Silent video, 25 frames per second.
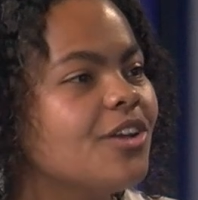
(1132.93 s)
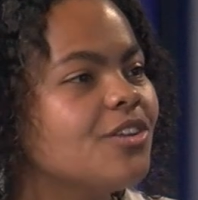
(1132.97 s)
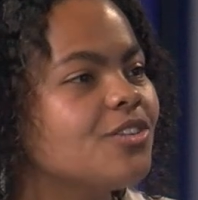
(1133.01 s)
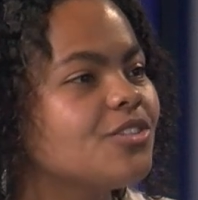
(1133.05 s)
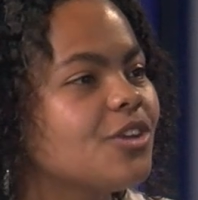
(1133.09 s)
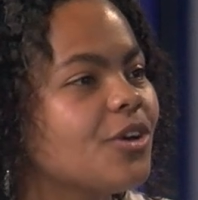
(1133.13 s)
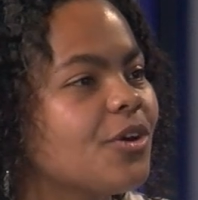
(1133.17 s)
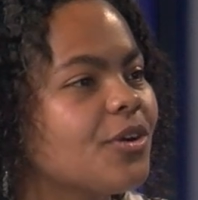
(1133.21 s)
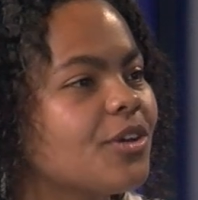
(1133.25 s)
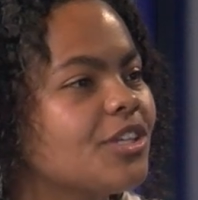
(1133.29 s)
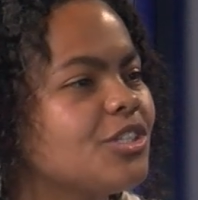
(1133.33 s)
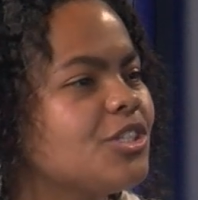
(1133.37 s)

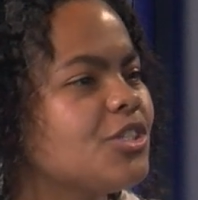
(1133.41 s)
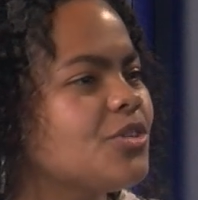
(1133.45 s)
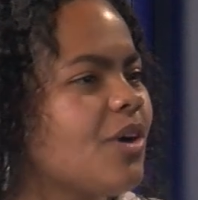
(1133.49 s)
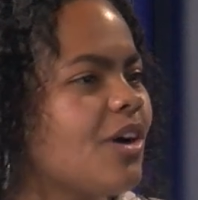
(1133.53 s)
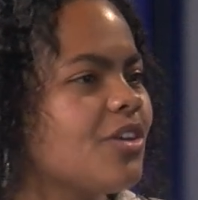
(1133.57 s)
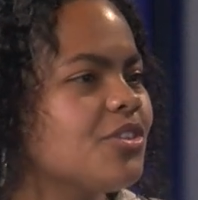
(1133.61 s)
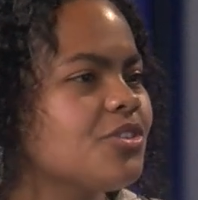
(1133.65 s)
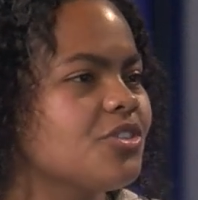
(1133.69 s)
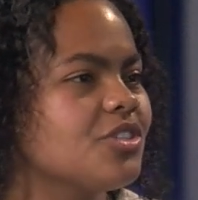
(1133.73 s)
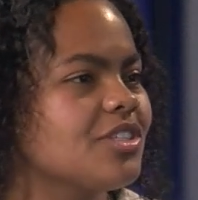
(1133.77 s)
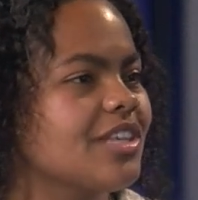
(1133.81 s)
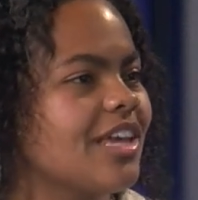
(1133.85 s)
So could you
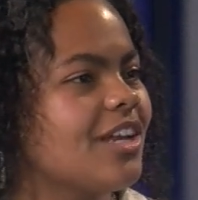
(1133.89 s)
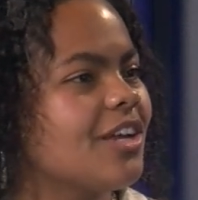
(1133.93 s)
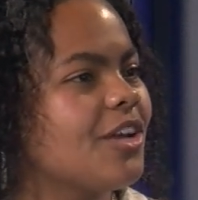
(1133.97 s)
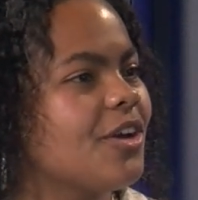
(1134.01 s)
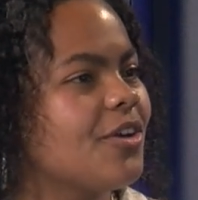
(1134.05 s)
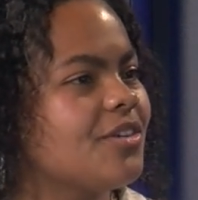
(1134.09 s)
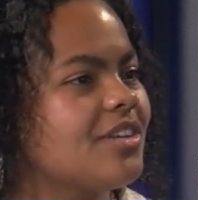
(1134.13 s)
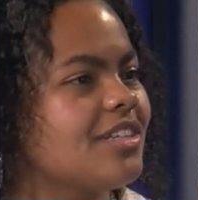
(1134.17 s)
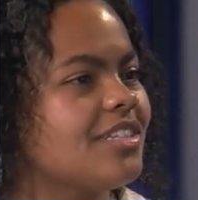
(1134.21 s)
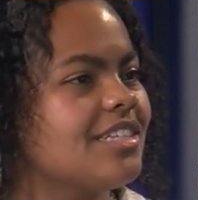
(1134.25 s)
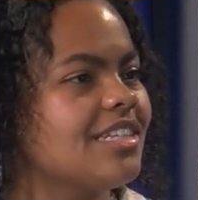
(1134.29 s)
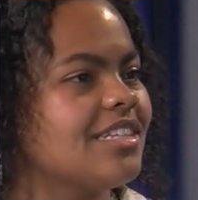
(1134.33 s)
also just kind of
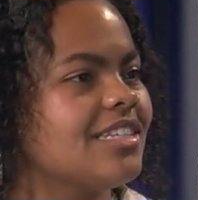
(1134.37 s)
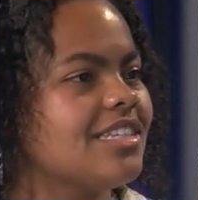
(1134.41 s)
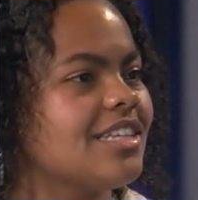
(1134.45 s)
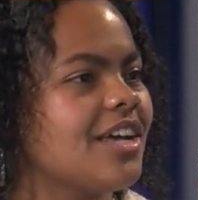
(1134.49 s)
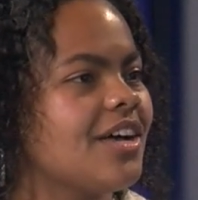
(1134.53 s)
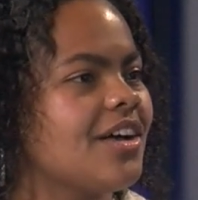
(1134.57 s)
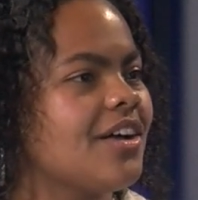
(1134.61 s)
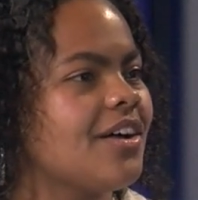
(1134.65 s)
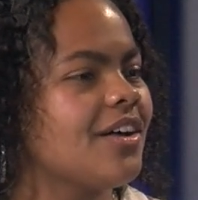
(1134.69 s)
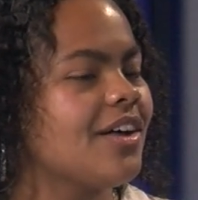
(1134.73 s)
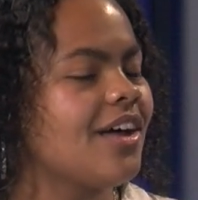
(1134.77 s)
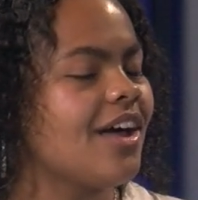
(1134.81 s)
go into
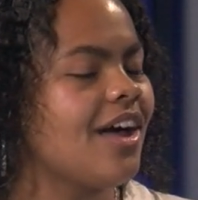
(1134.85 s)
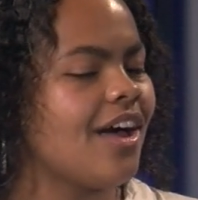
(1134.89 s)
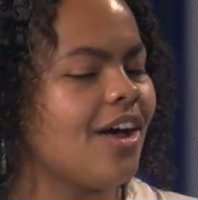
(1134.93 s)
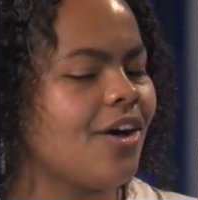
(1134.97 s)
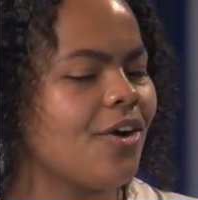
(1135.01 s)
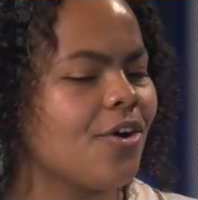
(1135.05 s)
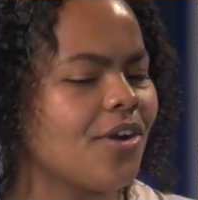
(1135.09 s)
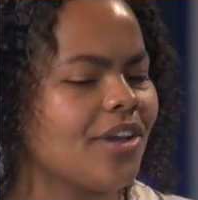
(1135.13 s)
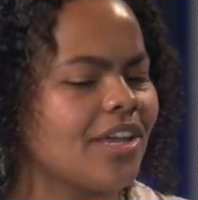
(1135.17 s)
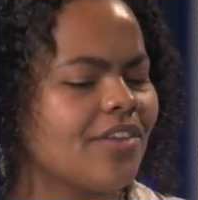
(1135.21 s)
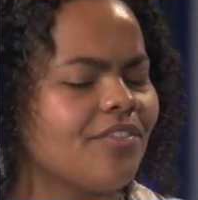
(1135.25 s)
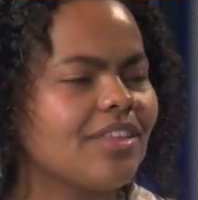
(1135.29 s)
detail
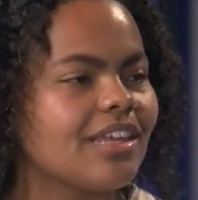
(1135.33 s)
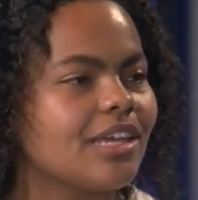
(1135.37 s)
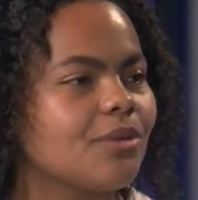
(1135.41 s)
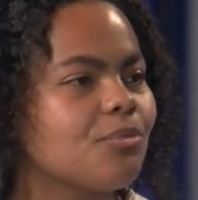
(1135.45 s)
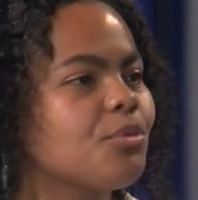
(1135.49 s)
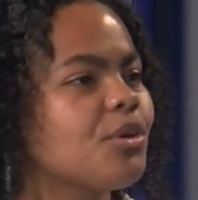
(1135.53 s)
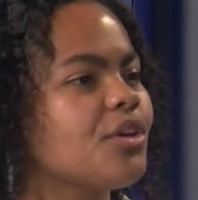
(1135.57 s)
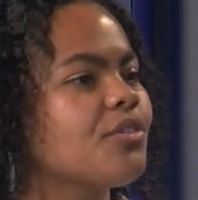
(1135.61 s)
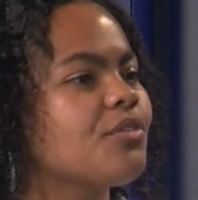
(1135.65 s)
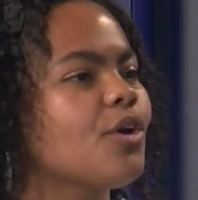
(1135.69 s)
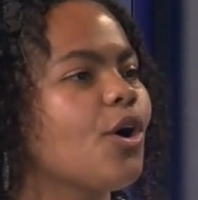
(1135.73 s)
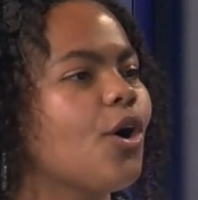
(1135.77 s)
or give like a
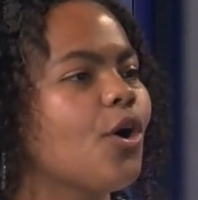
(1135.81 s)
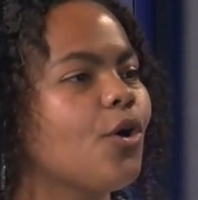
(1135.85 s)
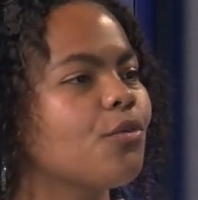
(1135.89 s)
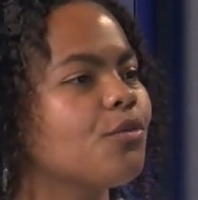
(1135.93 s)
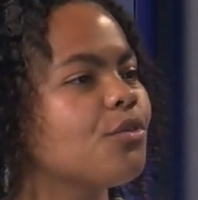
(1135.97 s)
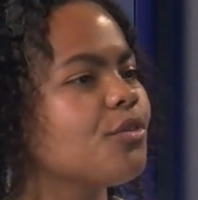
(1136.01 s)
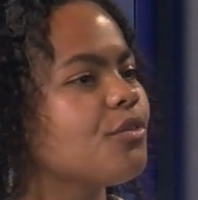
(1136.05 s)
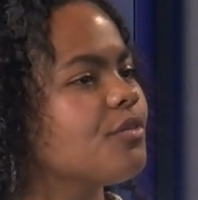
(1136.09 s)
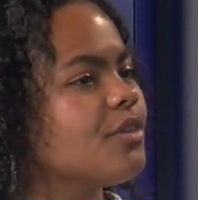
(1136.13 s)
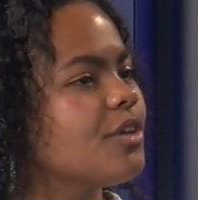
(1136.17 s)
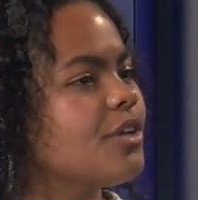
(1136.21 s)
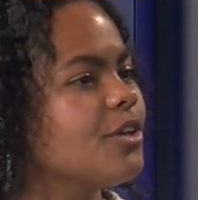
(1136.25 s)
brief
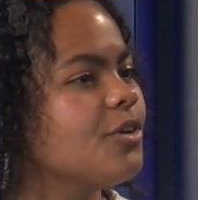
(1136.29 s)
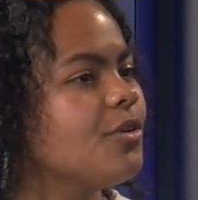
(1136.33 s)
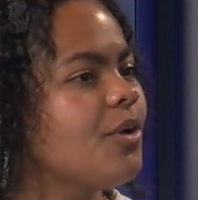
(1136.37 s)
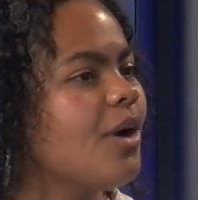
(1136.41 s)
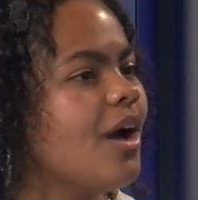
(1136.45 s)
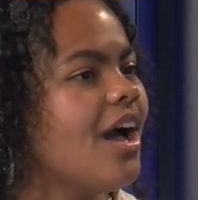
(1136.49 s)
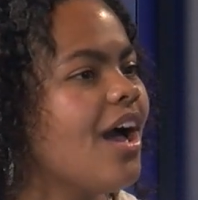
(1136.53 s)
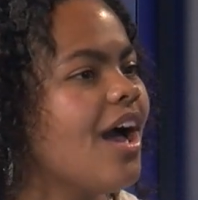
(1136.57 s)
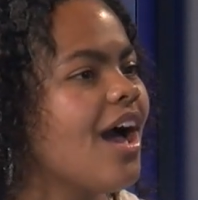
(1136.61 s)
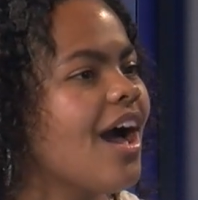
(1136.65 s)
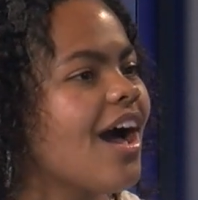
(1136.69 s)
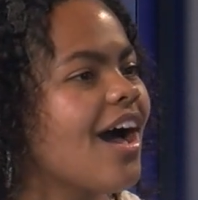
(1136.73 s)
overview
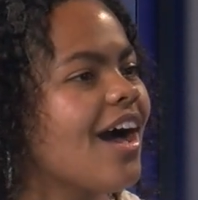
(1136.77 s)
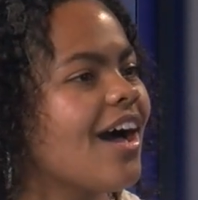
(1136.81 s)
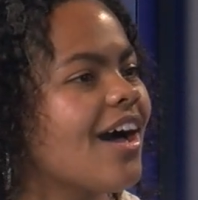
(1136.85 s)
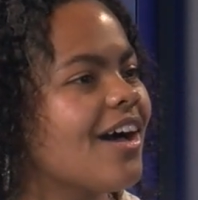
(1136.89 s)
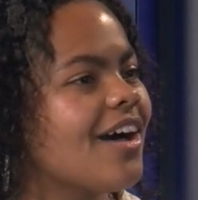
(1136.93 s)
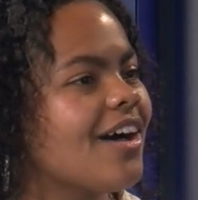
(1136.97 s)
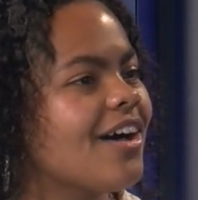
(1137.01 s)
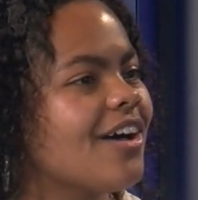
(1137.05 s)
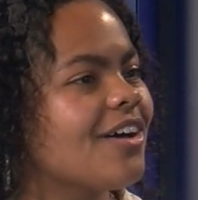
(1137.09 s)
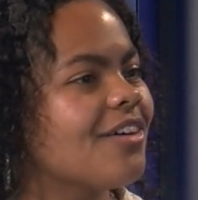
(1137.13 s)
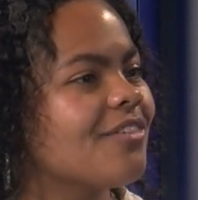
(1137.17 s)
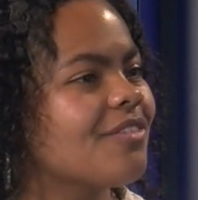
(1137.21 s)

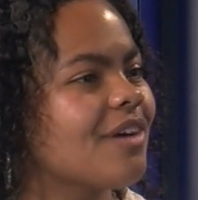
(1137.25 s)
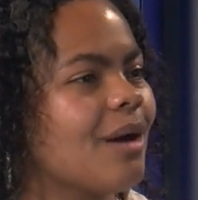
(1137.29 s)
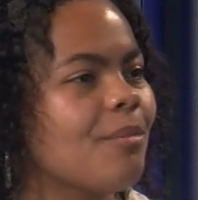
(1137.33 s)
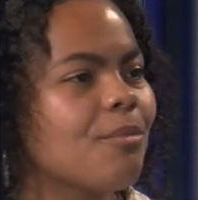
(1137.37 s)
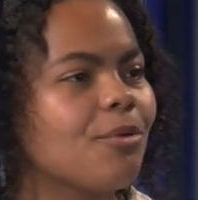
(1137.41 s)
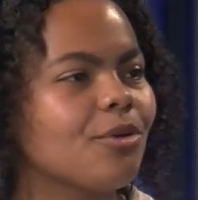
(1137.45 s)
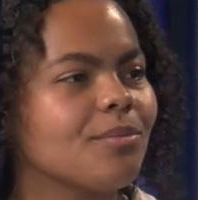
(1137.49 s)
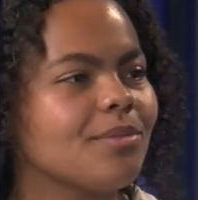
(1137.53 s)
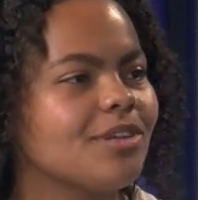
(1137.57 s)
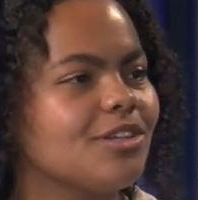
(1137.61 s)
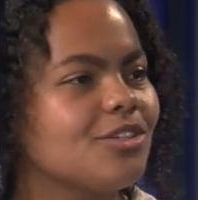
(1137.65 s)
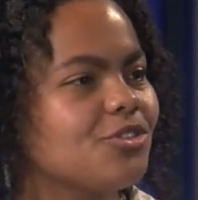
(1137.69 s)
of
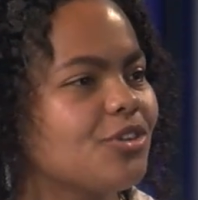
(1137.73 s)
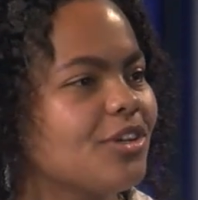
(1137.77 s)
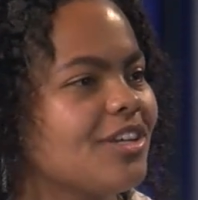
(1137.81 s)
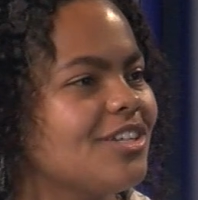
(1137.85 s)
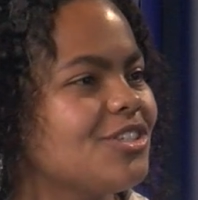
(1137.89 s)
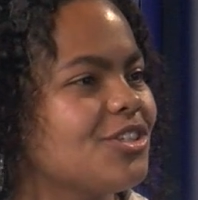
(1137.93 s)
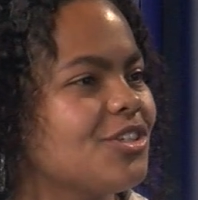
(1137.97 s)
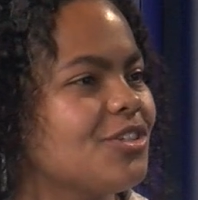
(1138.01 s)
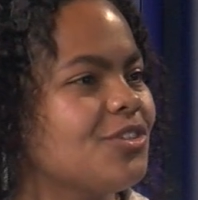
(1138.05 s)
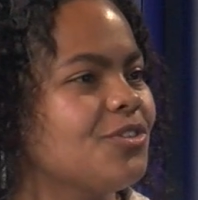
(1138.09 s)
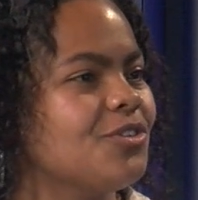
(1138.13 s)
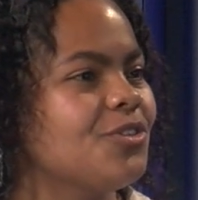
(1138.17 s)
upper
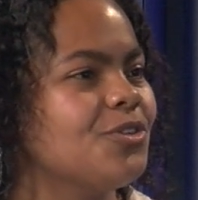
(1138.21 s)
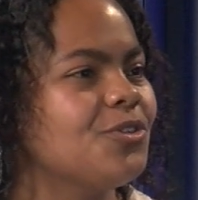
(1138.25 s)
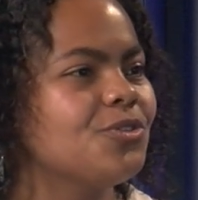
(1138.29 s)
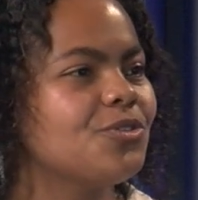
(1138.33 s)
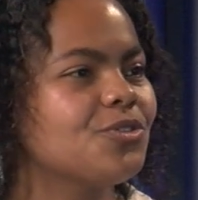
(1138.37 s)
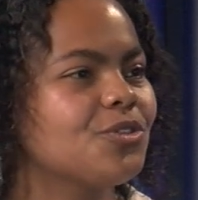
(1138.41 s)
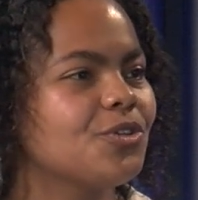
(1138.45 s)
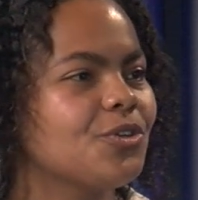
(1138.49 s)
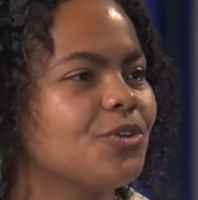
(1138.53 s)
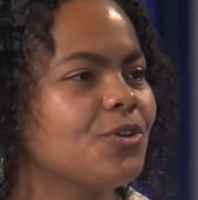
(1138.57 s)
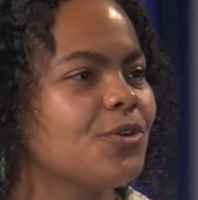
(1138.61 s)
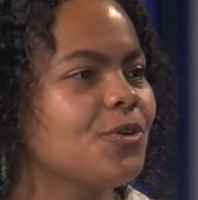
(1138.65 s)
administration,
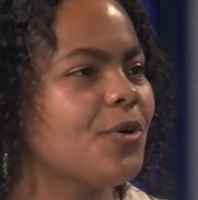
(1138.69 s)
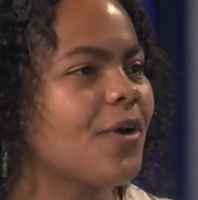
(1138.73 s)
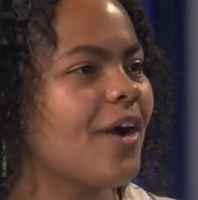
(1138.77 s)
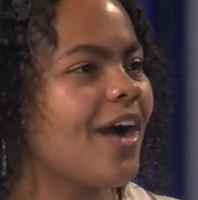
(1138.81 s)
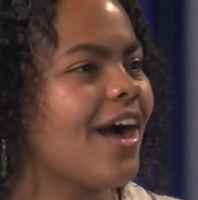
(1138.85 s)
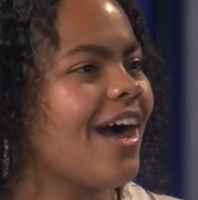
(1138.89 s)
who's who,